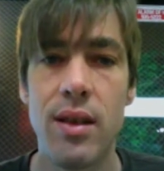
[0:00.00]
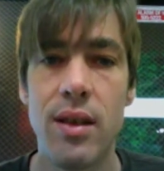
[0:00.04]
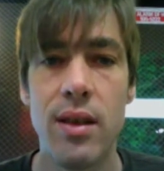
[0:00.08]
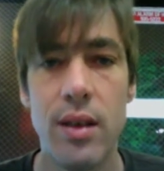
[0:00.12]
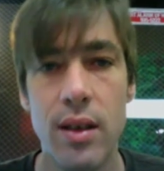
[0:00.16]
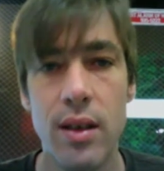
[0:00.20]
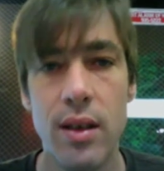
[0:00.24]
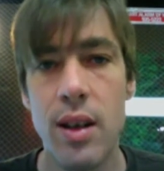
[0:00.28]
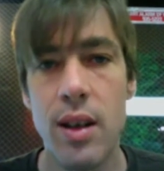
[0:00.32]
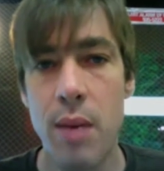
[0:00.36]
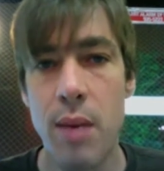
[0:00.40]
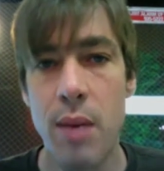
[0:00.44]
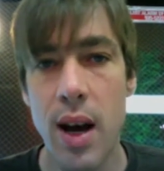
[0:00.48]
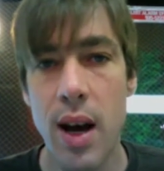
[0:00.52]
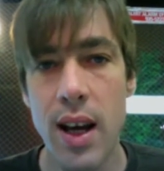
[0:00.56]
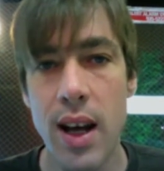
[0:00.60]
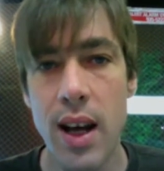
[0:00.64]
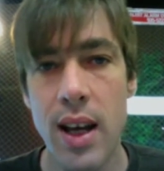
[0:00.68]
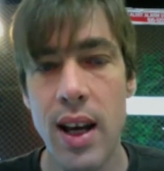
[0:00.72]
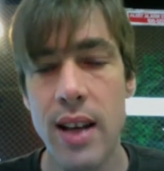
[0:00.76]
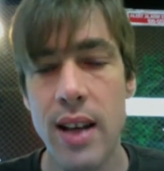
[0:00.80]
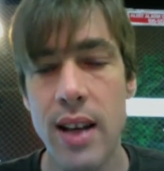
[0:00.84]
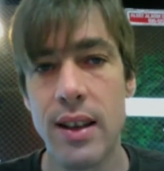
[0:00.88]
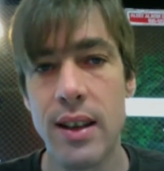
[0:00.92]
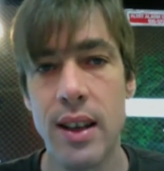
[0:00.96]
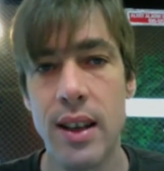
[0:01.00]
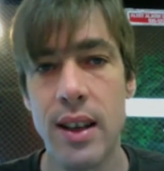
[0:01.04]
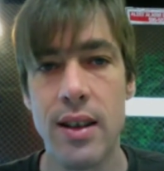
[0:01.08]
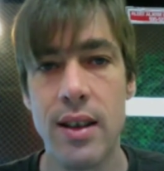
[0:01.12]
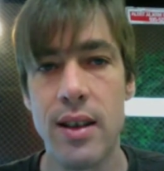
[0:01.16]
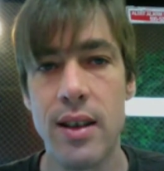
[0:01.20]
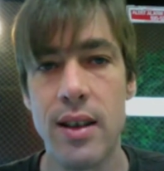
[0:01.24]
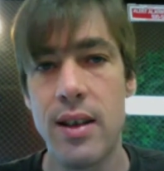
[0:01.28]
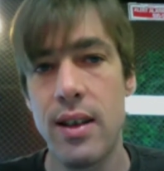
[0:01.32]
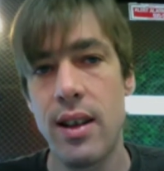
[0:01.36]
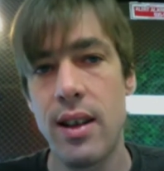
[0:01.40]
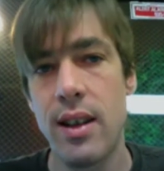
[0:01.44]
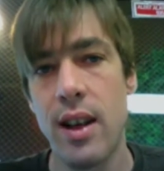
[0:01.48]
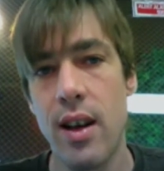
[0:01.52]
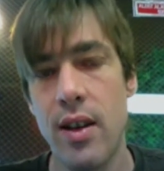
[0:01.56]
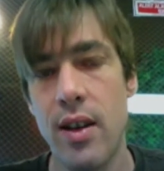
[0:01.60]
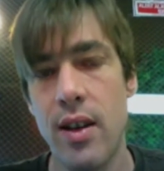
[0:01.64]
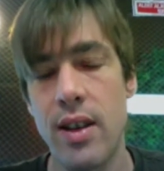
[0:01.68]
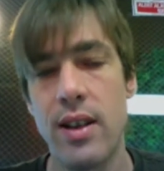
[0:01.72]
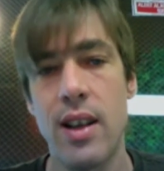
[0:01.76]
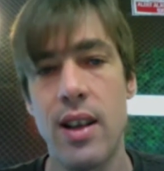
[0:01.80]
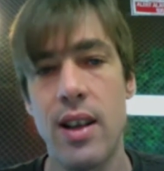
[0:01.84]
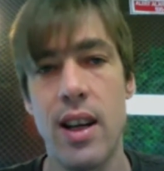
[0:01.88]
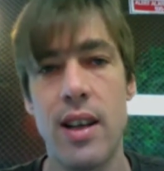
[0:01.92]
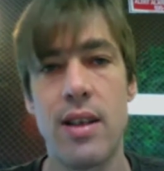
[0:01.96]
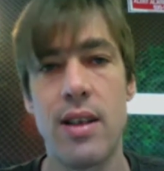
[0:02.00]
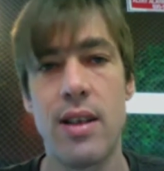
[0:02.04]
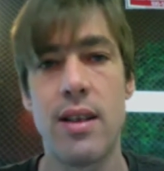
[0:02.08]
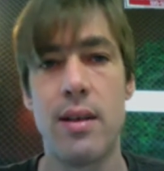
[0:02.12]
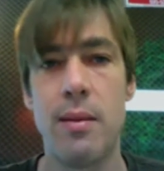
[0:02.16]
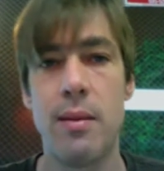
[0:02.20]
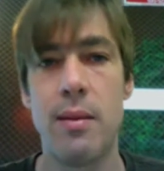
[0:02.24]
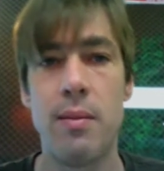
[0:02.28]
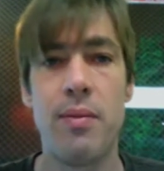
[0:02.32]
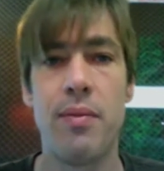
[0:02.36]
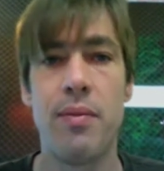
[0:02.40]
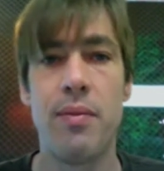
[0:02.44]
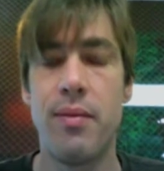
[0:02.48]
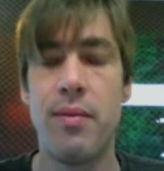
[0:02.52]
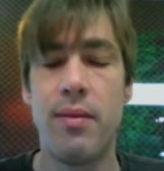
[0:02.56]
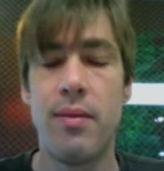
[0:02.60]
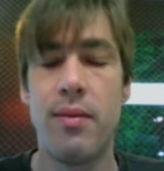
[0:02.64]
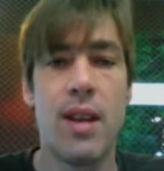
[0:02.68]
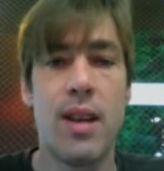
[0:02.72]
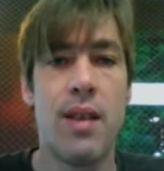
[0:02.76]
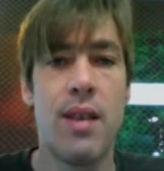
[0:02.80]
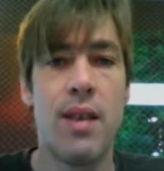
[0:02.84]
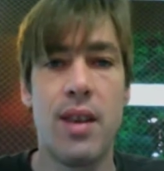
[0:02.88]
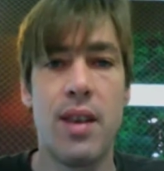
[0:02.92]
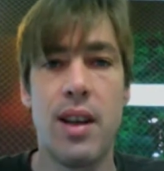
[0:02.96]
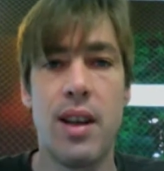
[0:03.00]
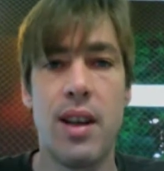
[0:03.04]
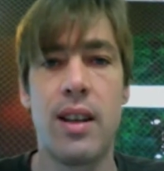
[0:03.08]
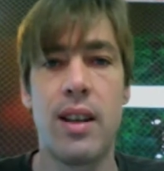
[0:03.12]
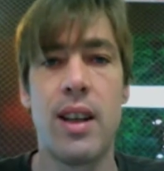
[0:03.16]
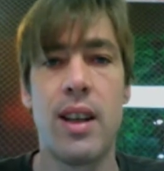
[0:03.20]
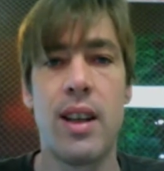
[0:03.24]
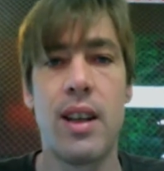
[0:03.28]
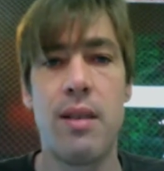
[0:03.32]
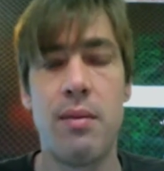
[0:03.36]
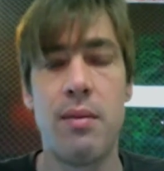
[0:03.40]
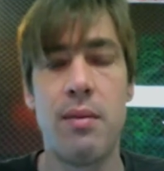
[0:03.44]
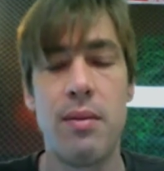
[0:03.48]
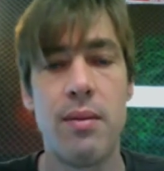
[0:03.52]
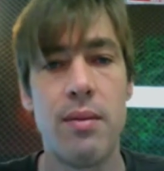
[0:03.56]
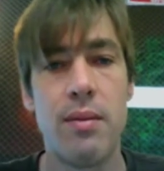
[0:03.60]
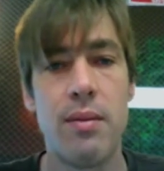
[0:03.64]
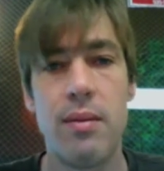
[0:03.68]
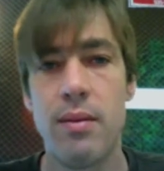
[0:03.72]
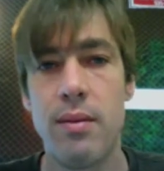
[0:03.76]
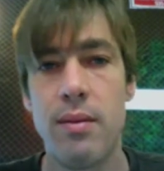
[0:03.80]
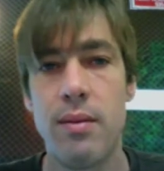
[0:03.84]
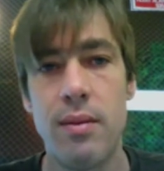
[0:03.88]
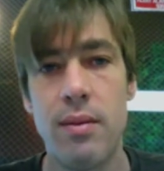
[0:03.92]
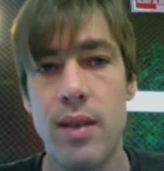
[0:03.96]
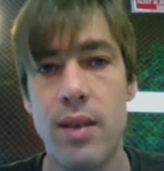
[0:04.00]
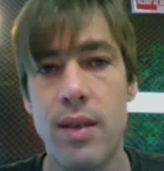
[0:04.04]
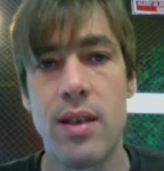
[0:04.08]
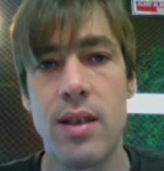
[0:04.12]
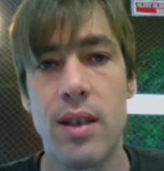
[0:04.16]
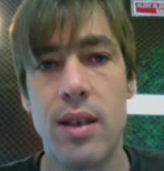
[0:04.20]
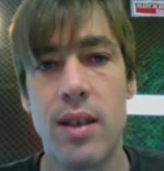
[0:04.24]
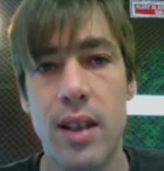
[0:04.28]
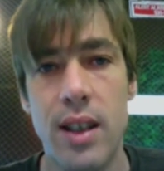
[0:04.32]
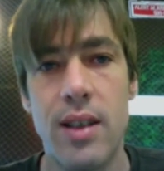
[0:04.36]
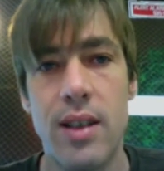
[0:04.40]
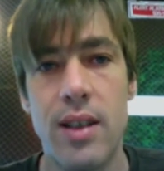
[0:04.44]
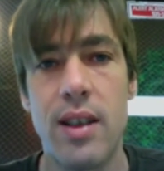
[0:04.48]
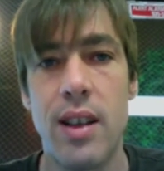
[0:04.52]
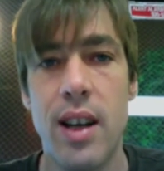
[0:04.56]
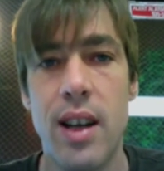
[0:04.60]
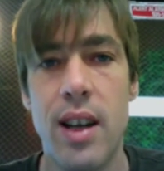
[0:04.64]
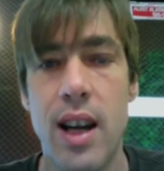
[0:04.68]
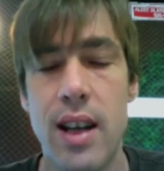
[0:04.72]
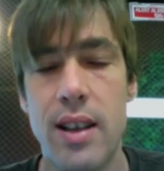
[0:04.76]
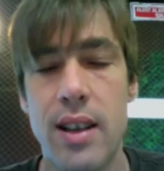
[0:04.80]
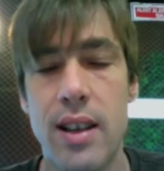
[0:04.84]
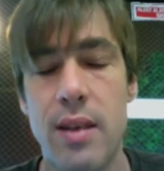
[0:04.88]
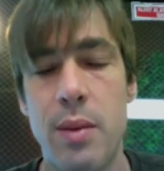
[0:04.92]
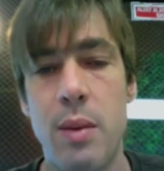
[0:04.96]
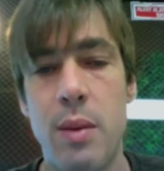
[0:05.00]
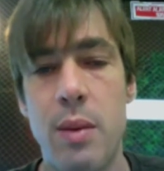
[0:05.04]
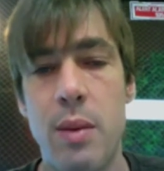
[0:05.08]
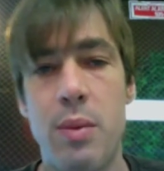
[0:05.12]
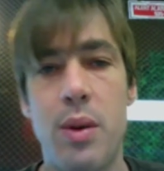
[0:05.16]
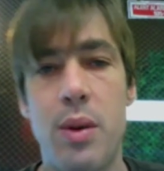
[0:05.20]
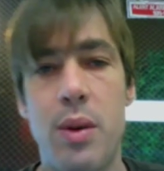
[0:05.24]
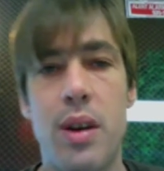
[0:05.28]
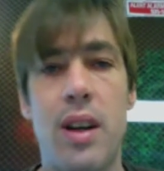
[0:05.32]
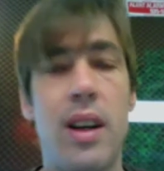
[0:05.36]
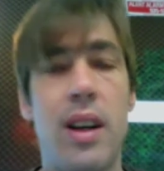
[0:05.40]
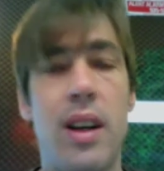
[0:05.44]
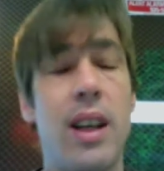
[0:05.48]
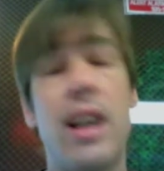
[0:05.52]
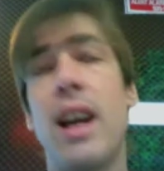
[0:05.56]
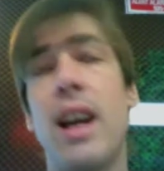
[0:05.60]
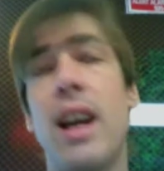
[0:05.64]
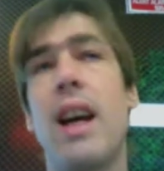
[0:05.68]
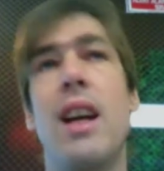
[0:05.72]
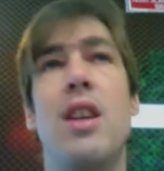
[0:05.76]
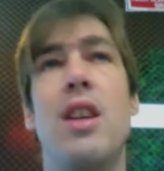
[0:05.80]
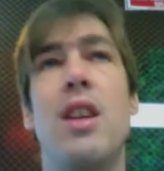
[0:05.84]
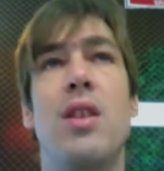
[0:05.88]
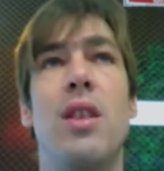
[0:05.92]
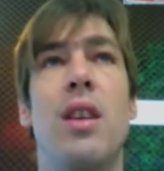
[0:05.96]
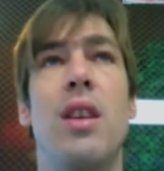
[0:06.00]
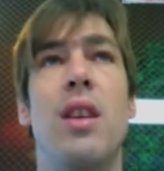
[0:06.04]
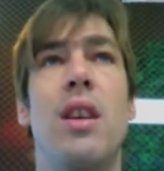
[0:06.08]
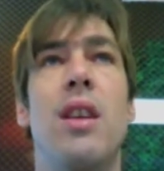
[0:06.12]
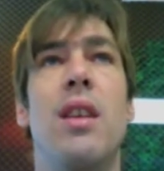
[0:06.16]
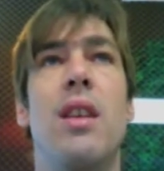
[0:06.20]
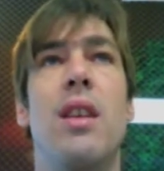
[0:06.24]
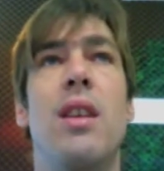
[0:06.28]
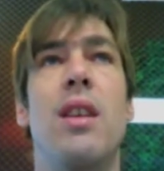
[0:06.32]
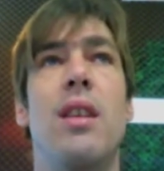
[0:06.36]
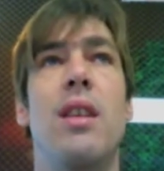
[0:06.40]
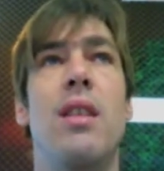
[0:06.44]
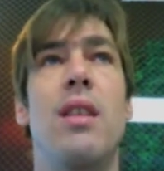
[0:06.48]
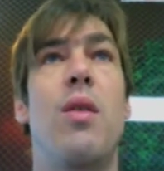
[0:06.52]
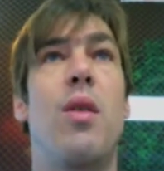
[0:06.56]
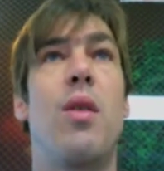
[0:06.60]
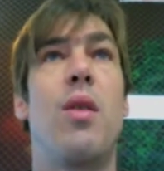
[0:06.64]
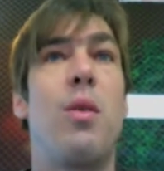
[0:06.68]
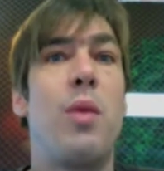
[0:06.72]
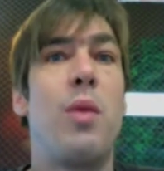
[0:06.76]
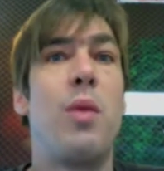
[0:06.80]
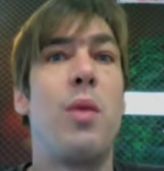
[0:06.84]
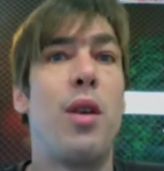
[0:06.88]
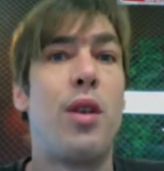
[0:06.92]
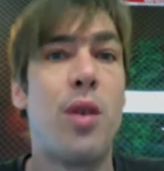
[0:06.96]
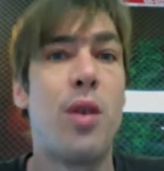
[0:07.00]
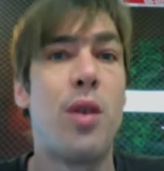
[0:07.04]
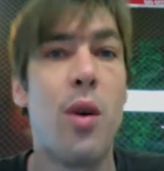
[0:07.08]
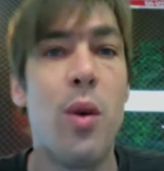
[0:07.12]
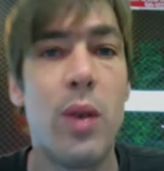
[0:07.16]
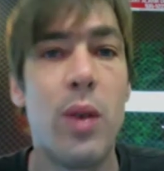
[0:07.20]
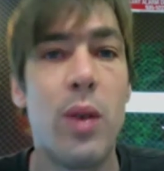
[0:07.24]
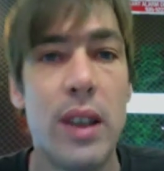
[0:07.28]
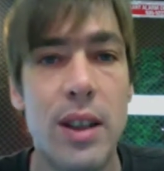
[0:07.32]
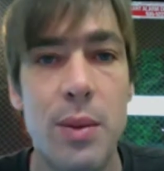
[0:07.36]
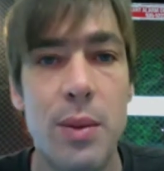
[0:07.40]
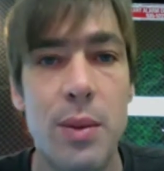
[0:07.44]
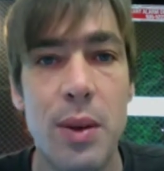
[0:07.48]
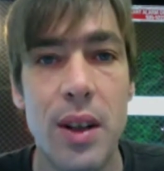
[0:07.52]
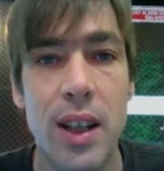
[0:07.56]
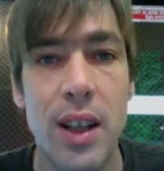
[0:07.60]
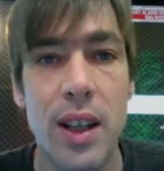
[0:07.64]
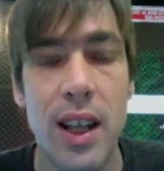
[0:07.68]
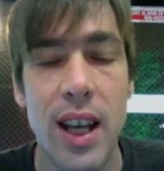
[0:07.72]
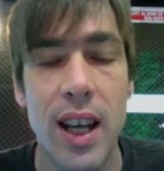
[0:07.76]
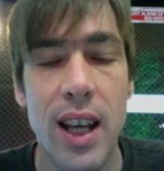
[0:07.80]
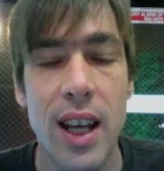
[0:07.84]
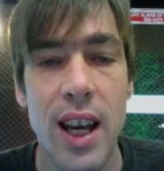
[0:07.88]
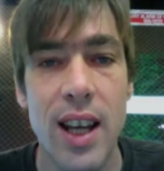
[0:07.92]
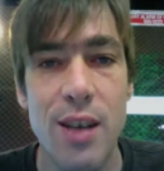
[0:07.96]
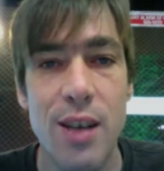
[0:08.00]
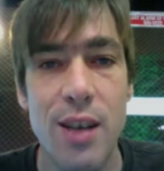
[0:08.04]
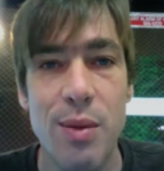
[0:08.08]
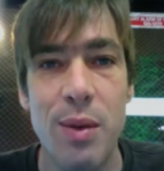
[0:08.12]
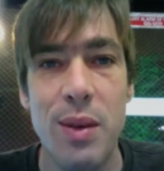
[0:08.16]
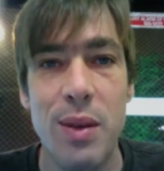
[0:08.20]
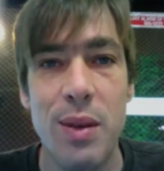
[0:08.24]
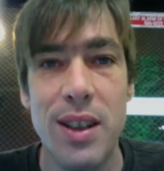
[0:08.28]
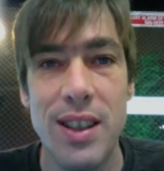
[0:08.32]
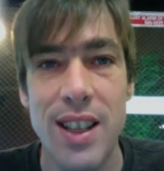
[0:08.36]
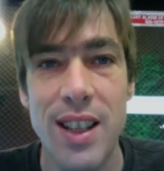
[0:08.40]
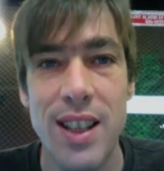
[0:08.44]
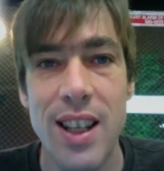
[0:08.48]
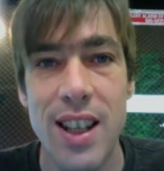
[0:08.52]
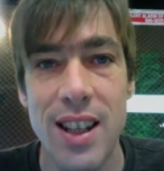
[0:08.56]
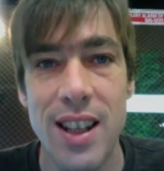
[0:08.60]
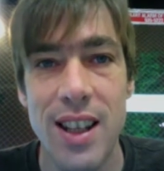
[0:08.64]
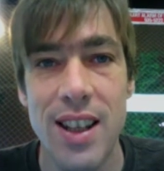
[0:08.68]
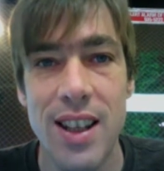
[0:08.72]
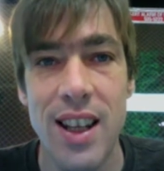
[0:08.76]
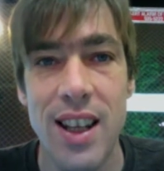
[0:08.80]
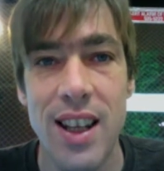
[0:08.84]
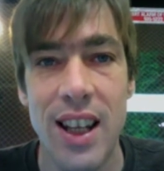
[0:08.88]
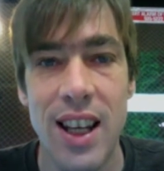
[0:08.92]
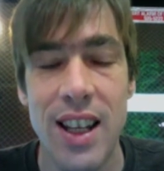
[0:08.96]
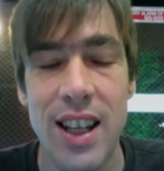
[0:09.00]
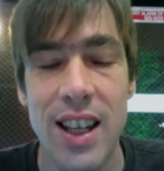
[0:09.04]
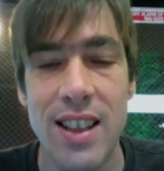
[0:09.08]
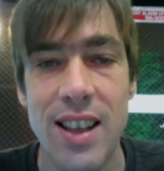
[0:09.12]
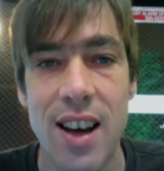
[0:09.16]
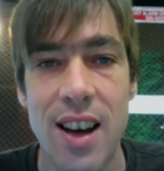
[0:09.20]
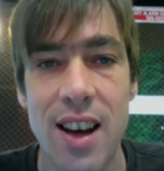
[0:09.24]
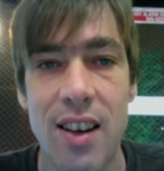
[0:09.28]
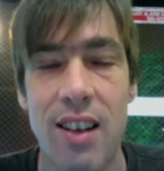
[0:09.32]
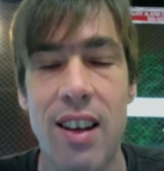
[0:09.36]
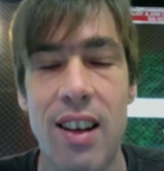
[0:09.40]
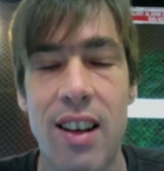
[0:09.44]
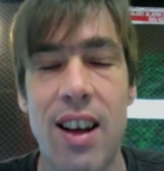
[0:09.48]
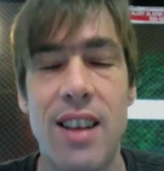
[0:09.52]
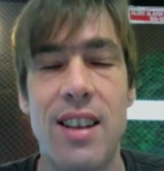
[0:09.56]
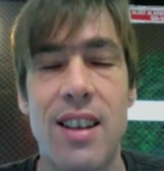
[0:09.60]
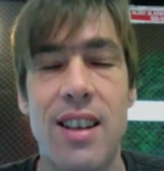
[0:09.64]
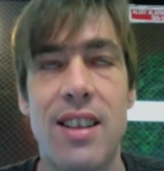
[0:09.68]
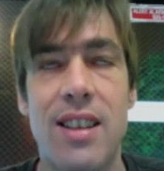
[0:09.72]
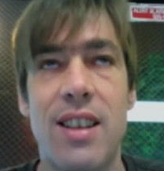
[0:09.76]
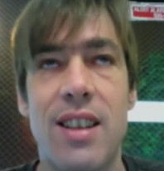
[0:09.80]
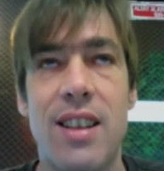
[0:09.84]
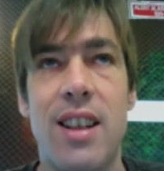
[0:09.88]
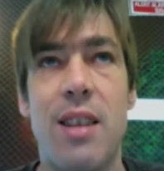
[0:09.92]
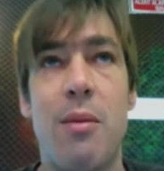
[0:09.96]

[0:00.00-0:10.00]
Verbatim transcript: in my case, listens, in Gary's case, evidently doesn't listen It has to be put in a cage. Or we're told it's put in a cage, but we see the thing gets out a lot, doesn't it?